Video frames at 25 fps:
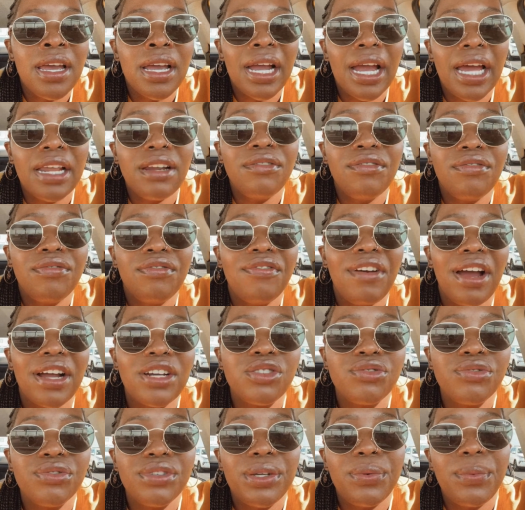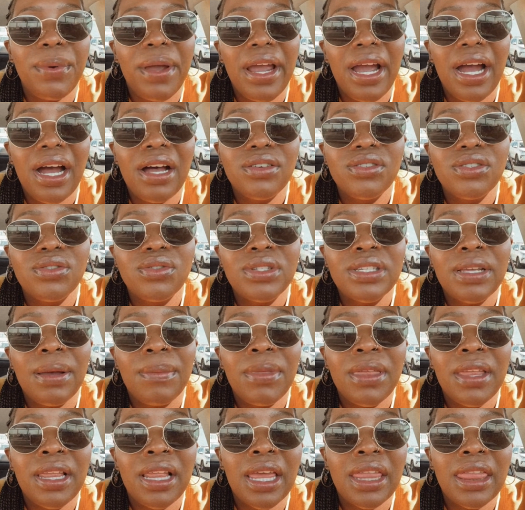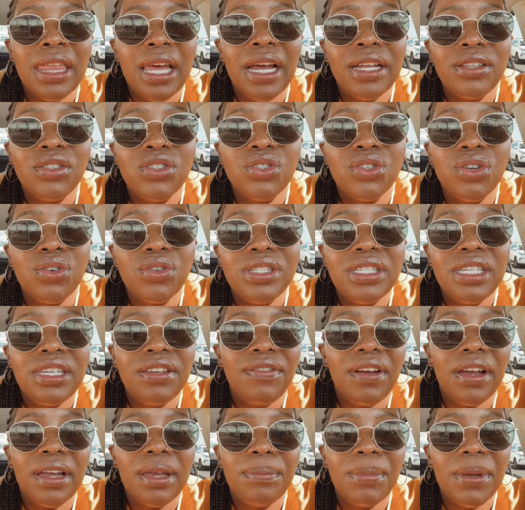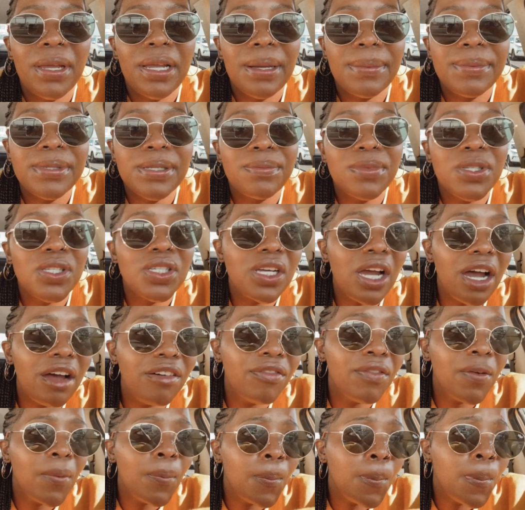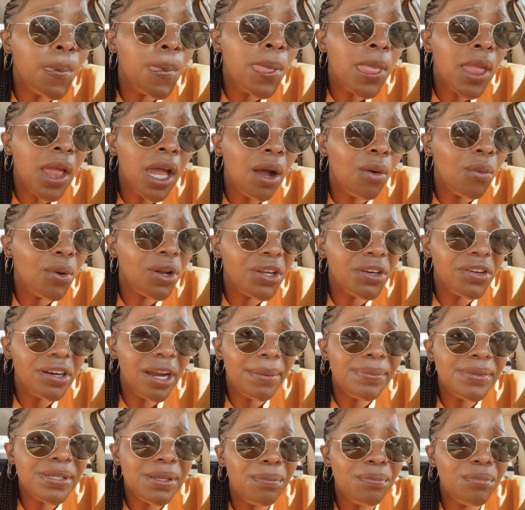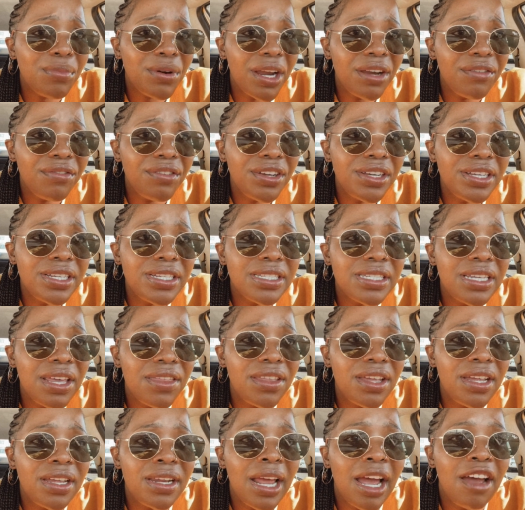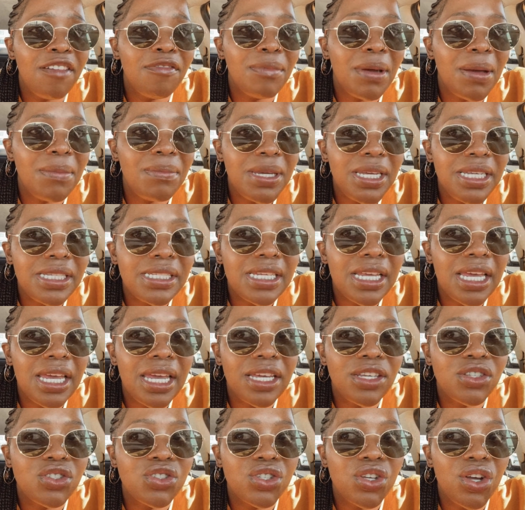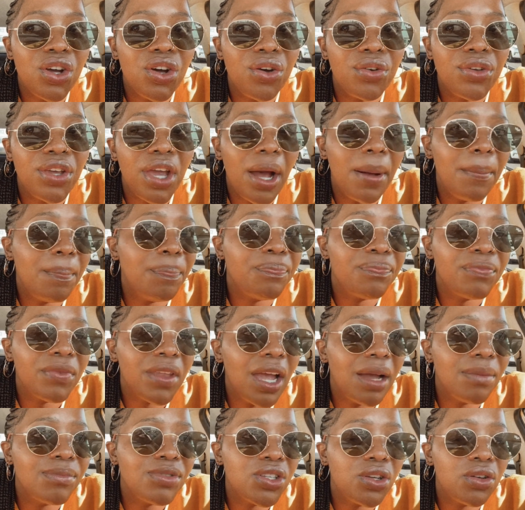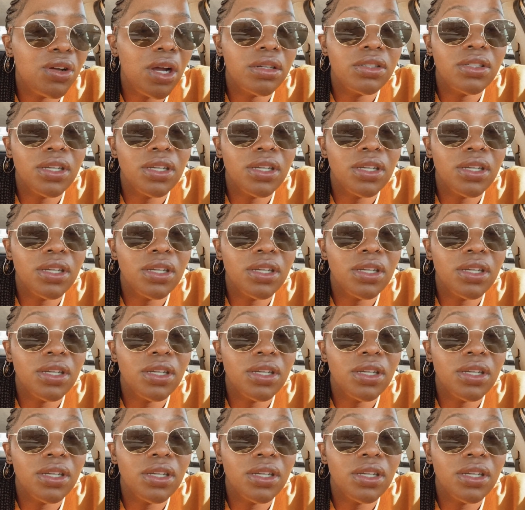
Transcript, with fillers: kind of factory warehouse or something like that. So see if I can pick up some stuff. Want to grab some breakfast and then have my meeting. So yeah, I'm so